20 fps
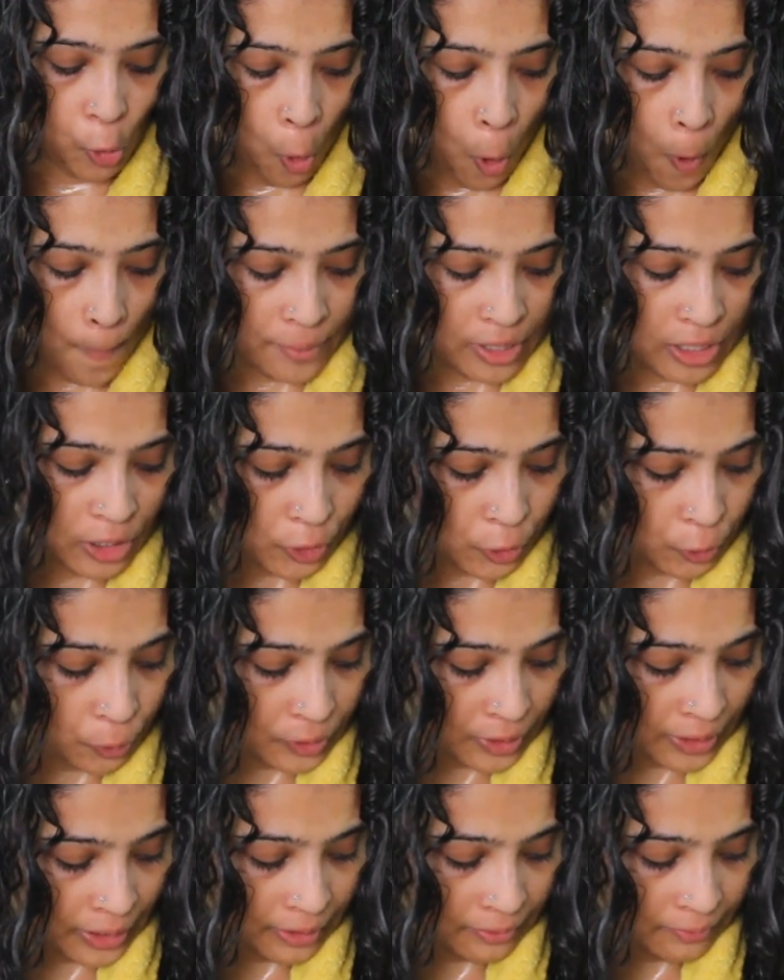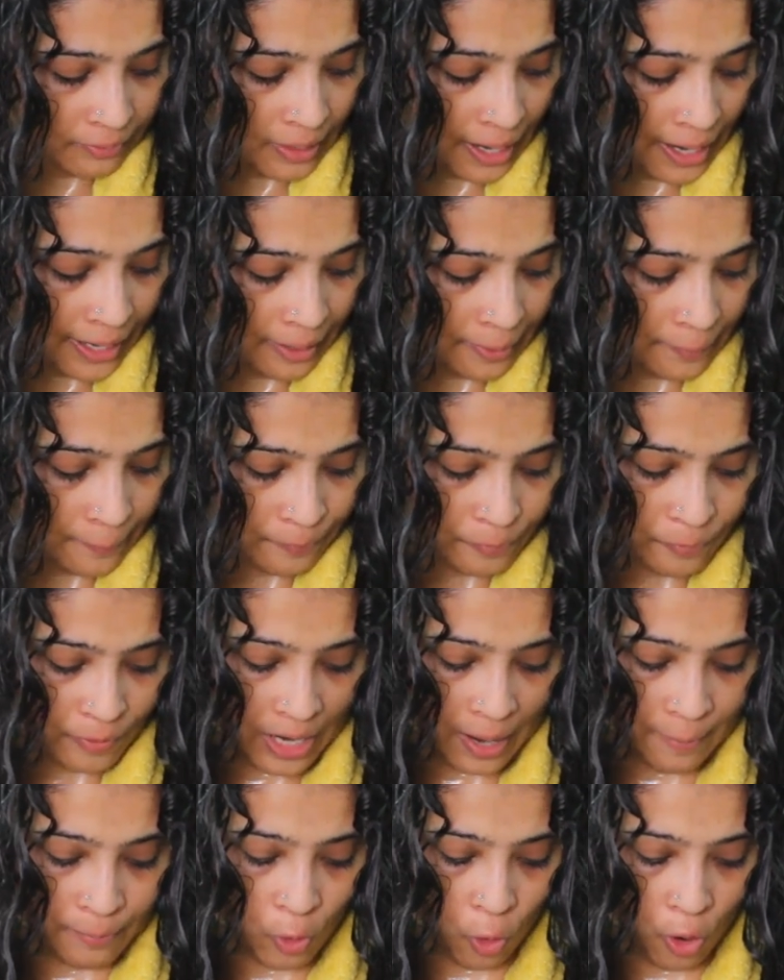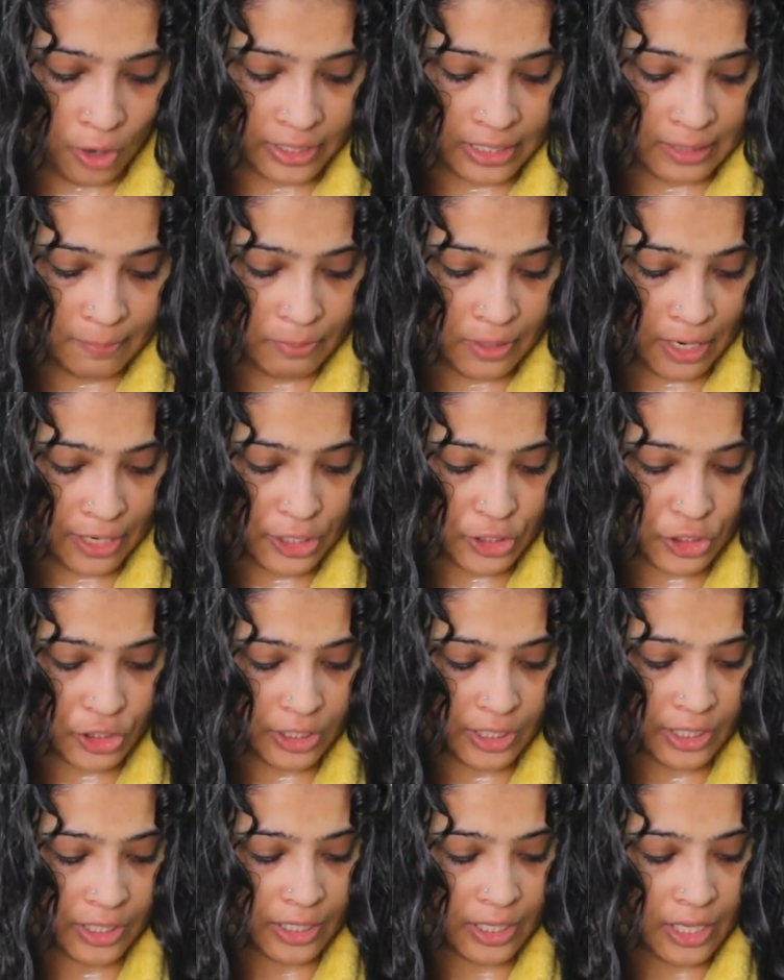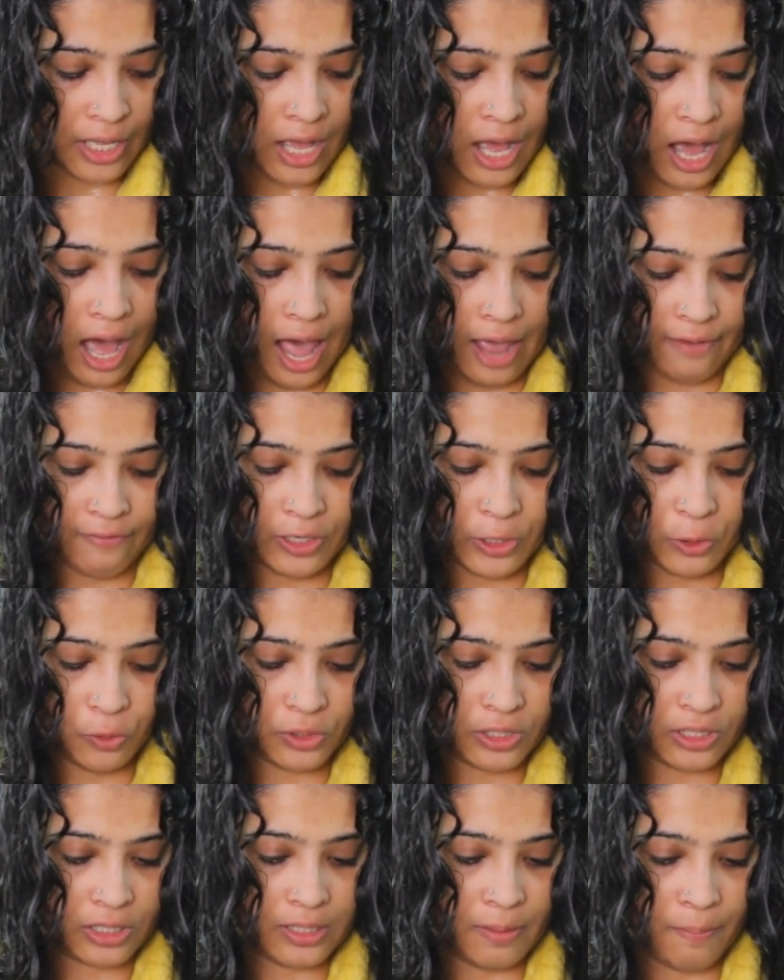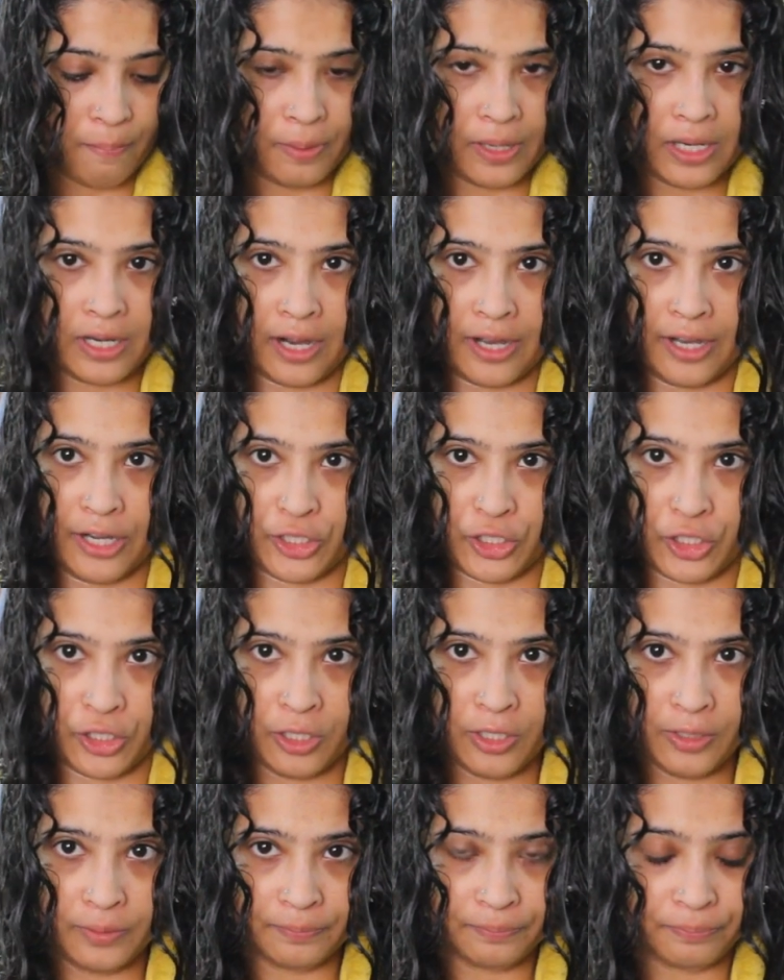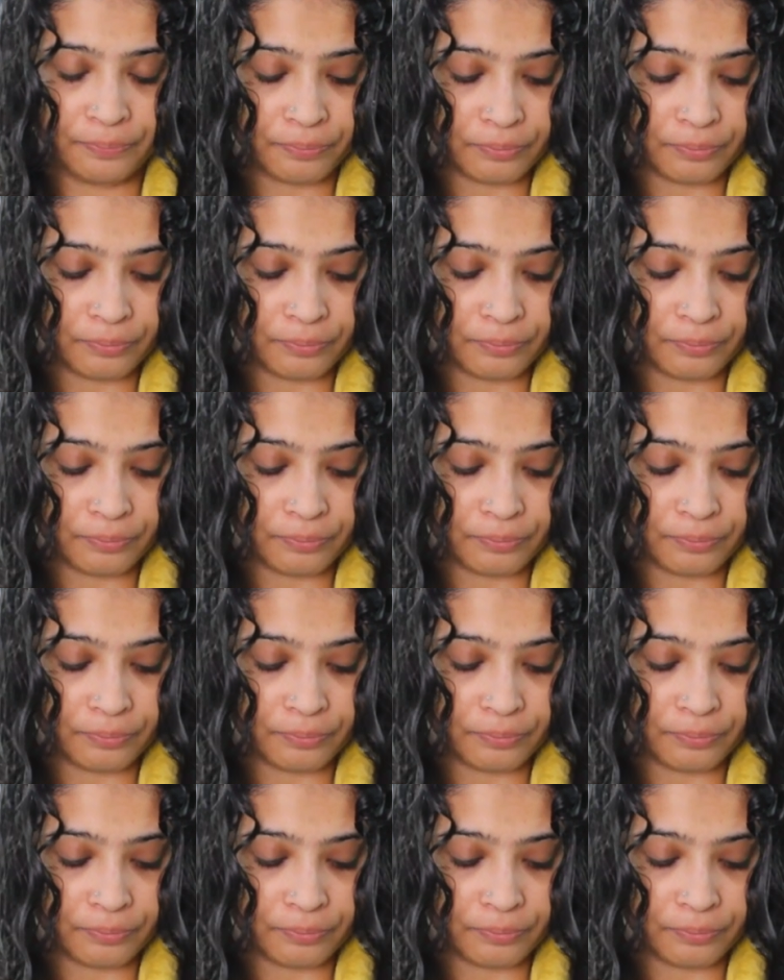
normal routine, like when I'm not deep conditioning, I will use a simple conditioner.